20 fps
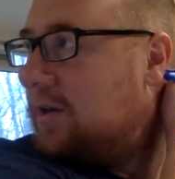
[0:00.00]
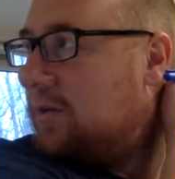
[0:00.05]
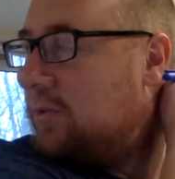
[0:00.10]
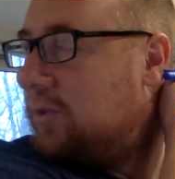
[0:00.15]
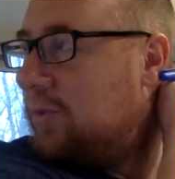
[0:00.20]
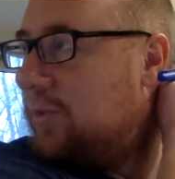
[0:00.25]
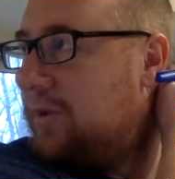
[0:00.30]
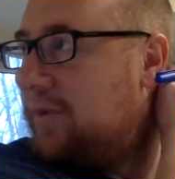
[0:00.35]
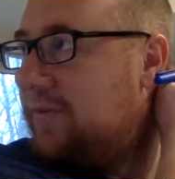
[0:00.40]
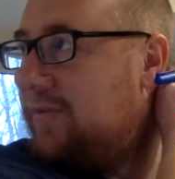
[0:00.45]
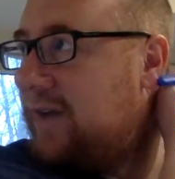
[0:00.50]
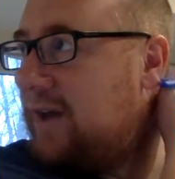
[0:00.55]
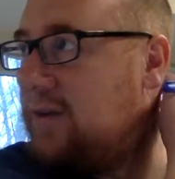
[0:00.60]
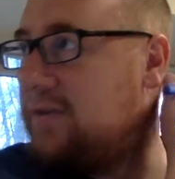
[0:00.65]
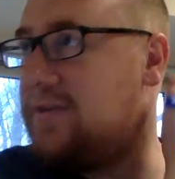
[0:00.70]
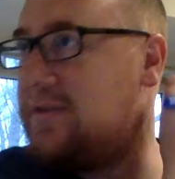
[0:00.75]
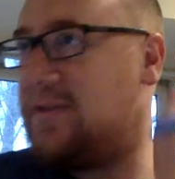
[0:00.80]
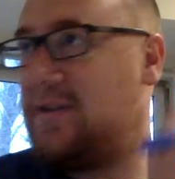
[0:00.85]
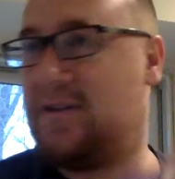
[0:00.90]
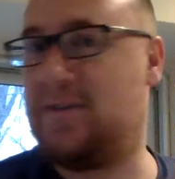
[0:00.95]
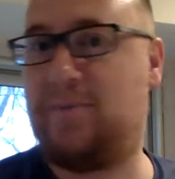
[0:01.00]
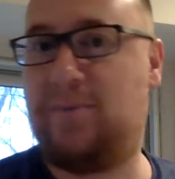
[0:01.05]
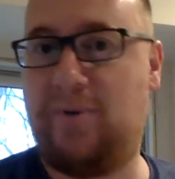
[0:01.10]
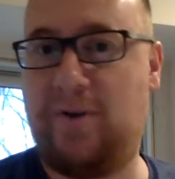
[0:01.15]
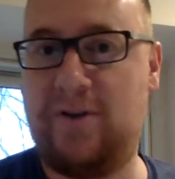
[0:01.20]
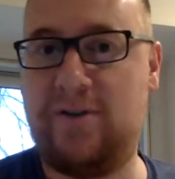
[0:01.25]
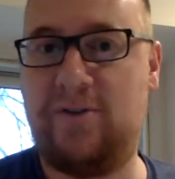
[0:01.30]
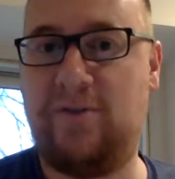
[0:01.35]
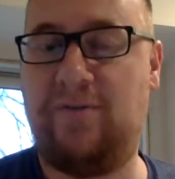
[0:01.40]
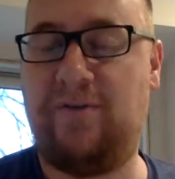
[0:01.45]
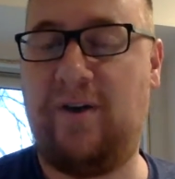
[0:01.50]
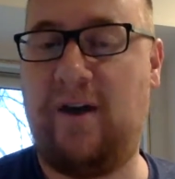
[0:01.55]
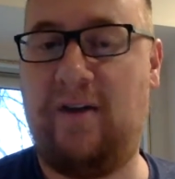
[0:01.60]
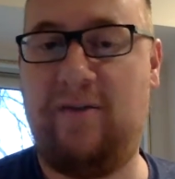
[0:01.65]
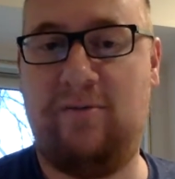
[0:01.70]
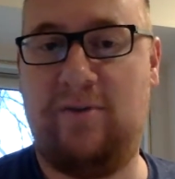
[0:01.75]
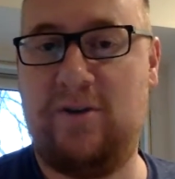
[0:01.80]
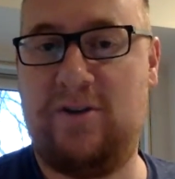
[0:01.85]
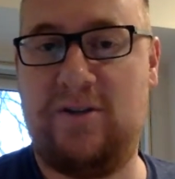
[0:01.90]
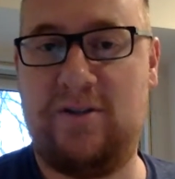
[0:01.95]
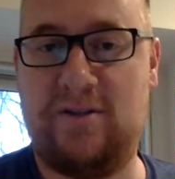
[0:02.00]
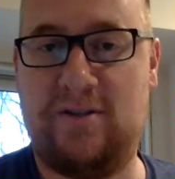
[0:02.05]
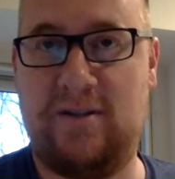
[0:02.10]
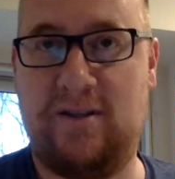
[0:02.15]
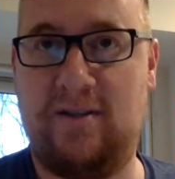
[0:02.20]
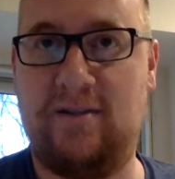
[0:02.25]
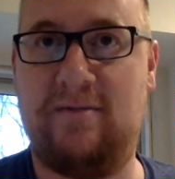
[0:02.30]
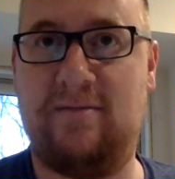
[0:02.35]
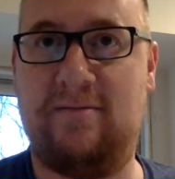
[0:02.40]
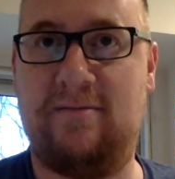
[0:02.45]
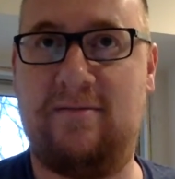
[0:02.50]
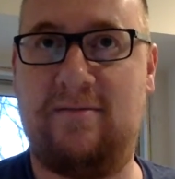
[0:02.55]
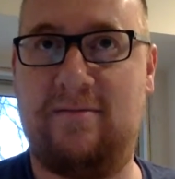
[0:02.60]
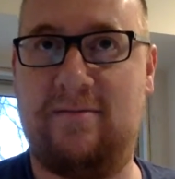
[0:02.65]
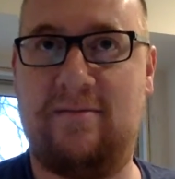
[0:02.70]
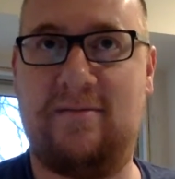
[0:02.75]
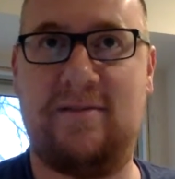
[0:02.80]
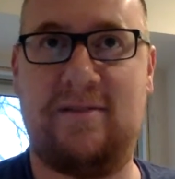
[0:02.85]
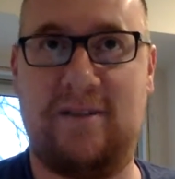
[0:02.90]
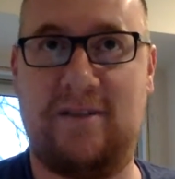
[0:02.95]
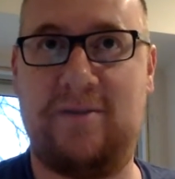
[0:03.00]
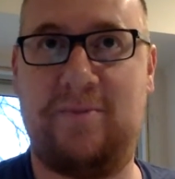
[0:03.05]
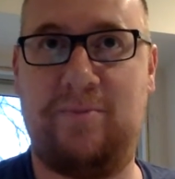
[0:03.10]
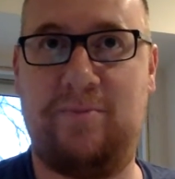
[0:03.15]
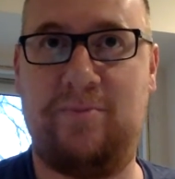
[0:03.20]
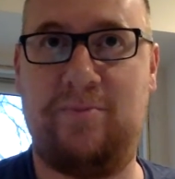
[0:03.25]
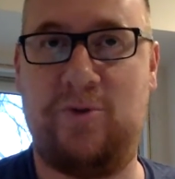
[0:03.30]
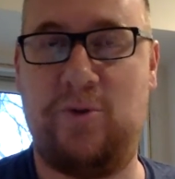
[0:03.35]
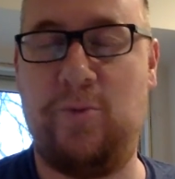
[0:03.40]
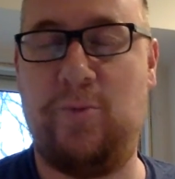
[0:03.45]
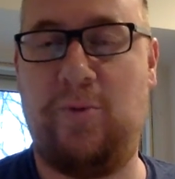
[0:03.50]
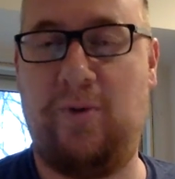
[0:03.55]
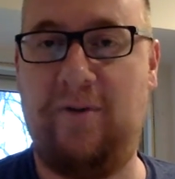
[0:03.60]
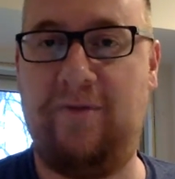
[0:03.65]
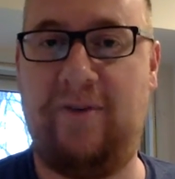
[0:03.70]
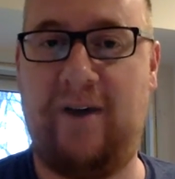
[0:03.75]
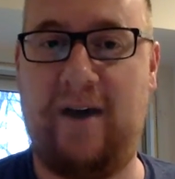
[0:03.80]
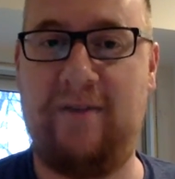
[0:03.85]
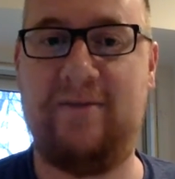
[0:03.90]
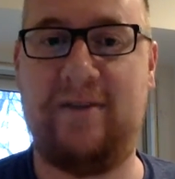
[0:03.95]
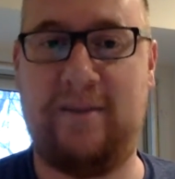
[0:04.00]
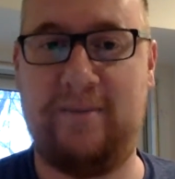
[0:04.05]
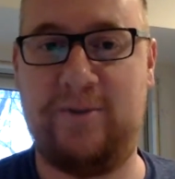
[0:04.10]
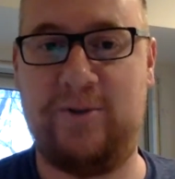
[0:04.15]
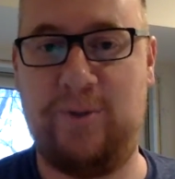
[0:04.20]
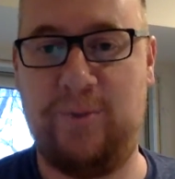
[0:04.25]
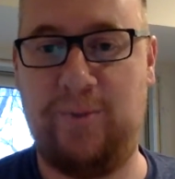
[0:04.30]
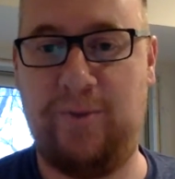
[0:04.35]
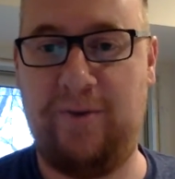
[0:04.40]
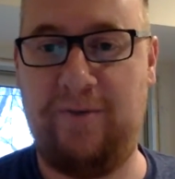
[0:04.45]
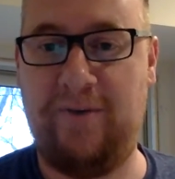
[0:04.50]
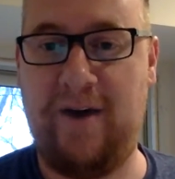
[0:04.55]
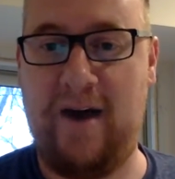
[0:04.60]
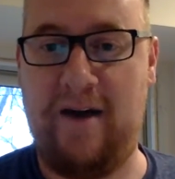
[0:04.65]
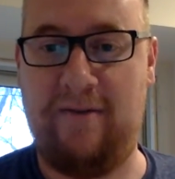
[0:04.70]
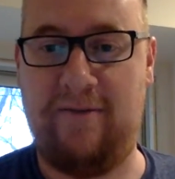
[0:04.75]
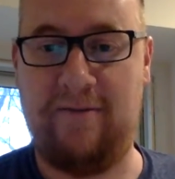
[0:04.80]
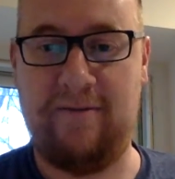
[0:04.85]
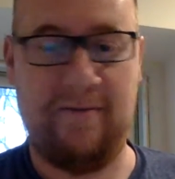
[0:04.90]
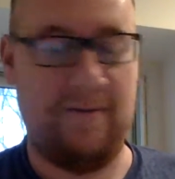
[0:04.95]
when we found 6.25, we just did 2.5 times 2.5